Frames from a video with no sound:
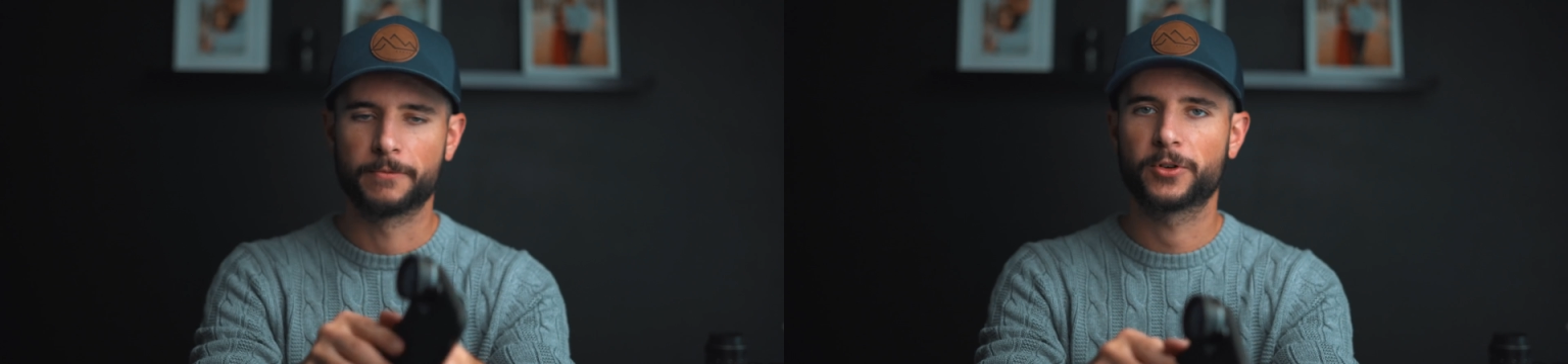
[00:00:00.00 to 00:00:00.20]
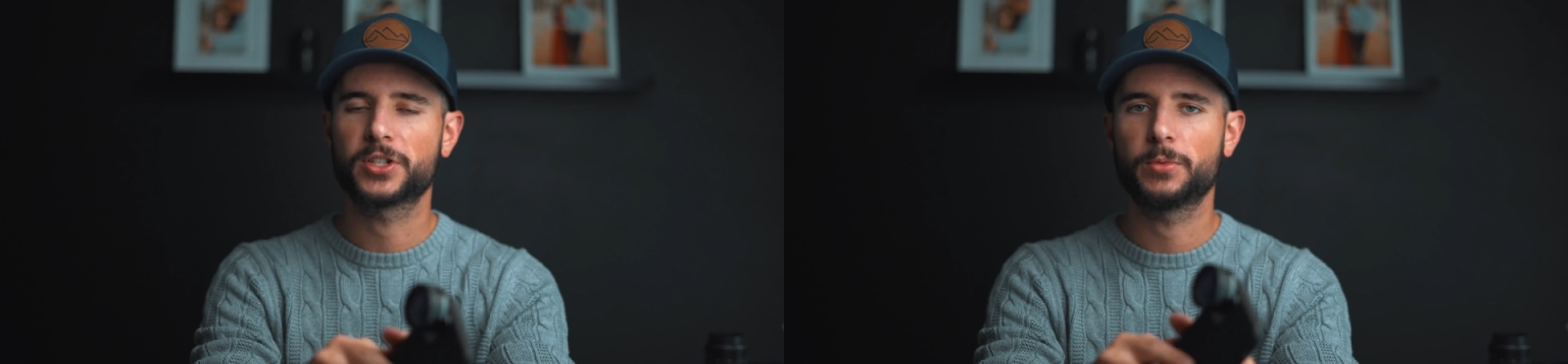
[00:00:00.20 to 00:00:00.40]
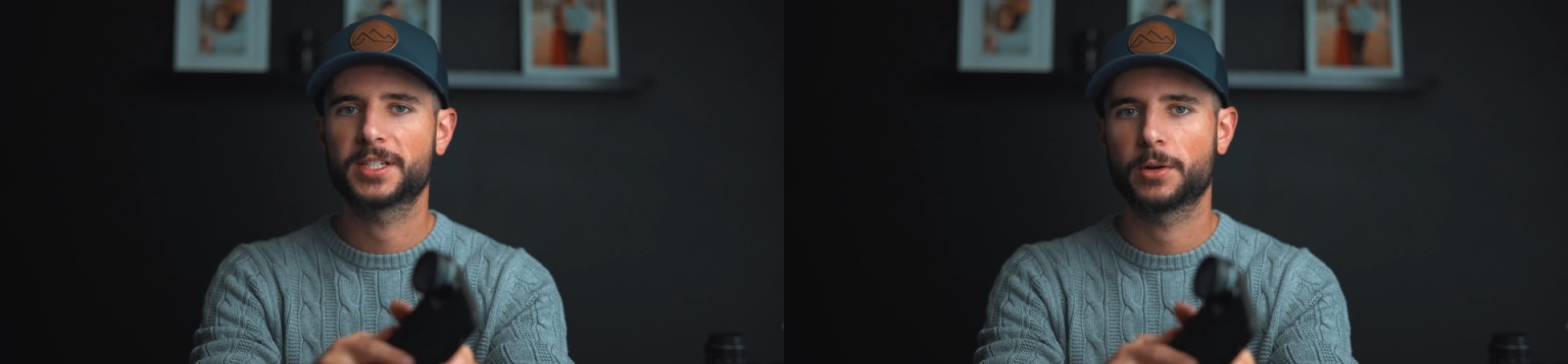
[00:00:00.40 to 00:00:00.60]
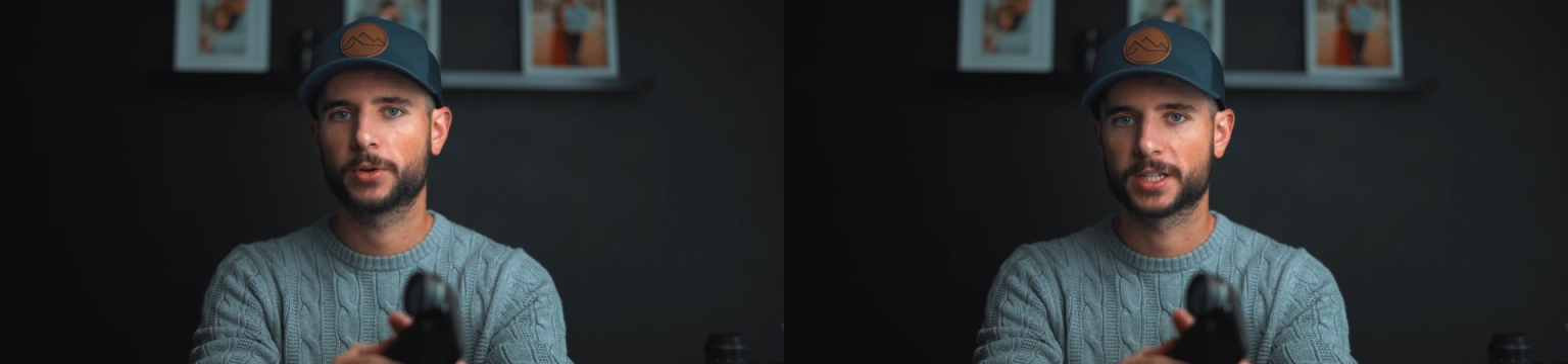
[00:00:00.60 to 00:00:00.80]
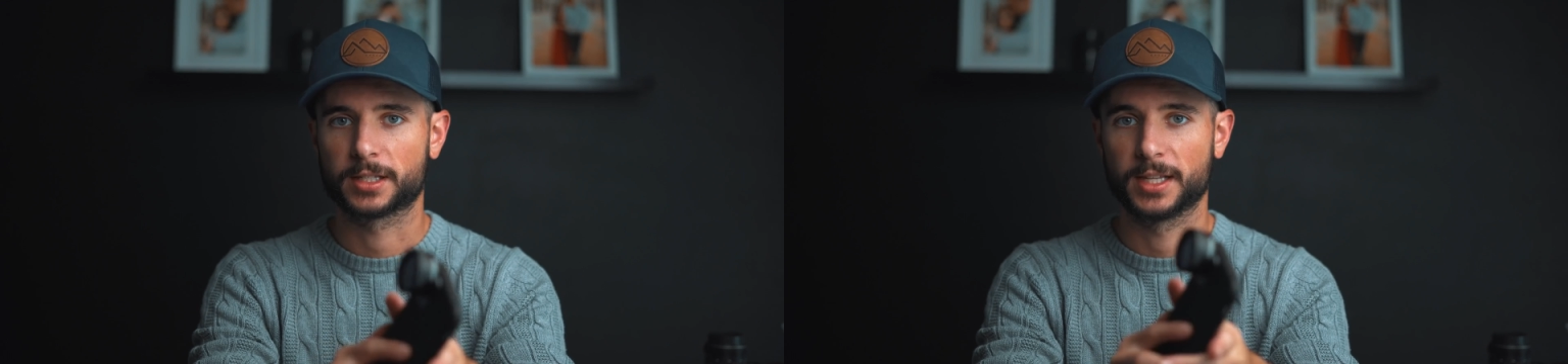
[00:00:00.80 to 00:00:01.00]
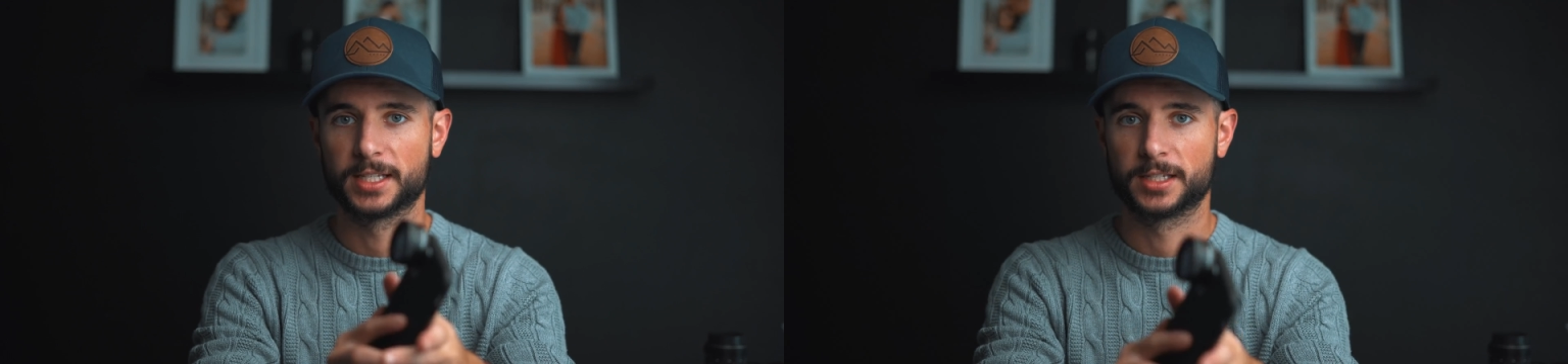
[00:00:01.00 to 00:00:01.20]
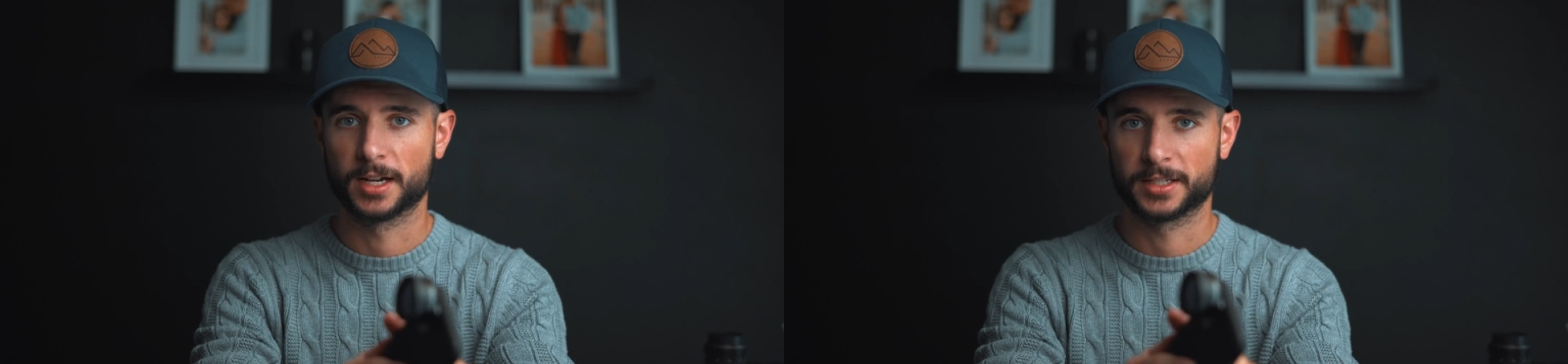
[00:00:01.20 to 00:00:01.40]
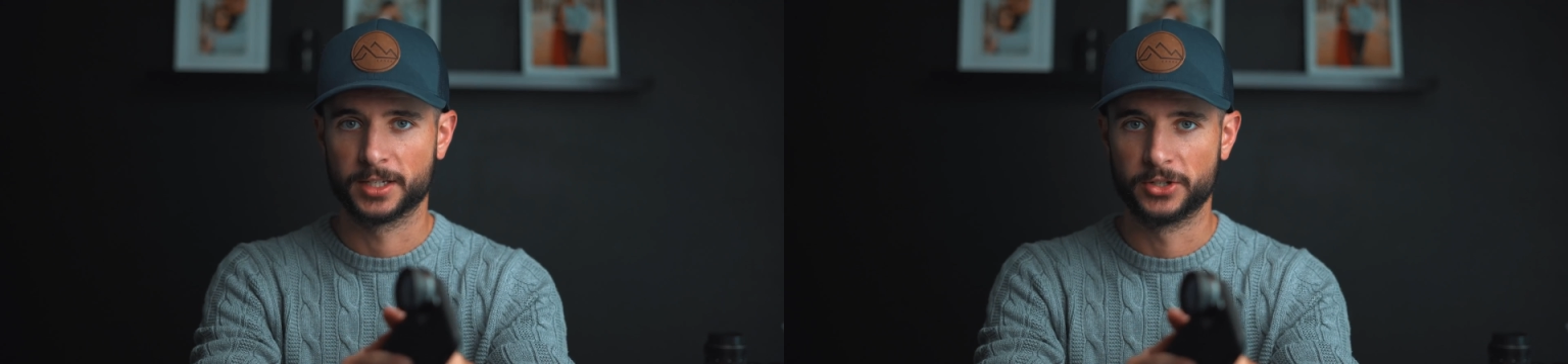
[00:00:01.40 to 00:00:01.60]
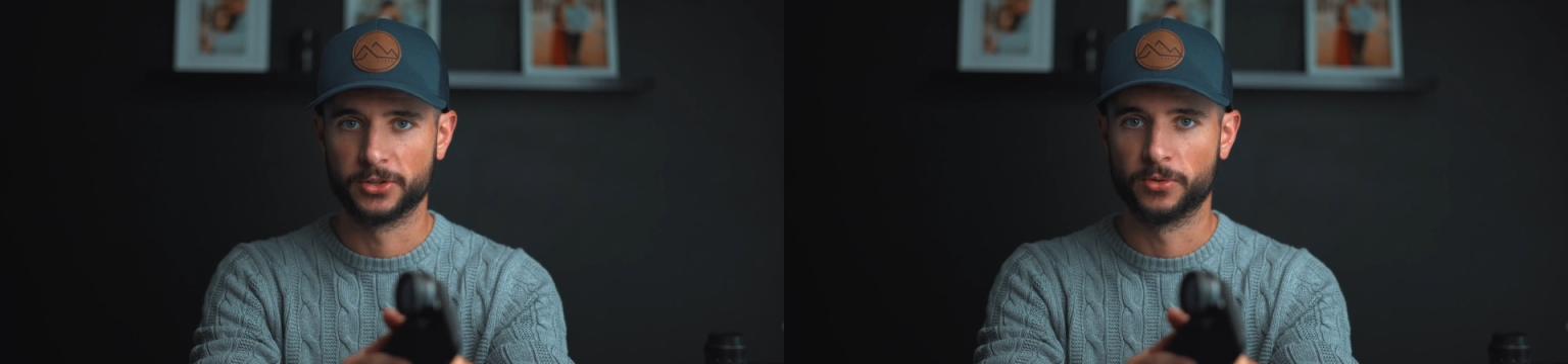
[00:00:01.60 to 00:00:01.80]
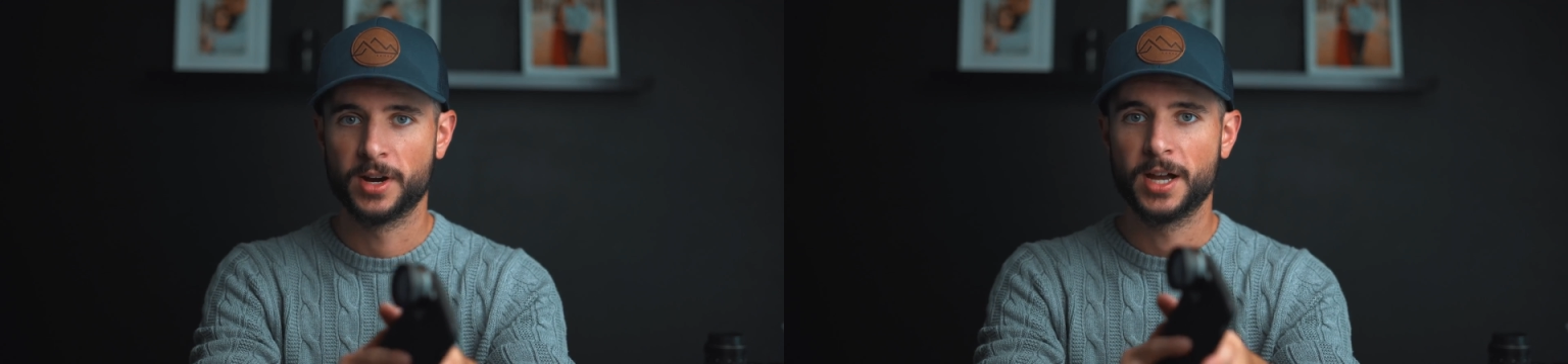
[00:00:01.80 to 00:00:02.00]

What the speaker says: First, I want to say what this lens doesn't do.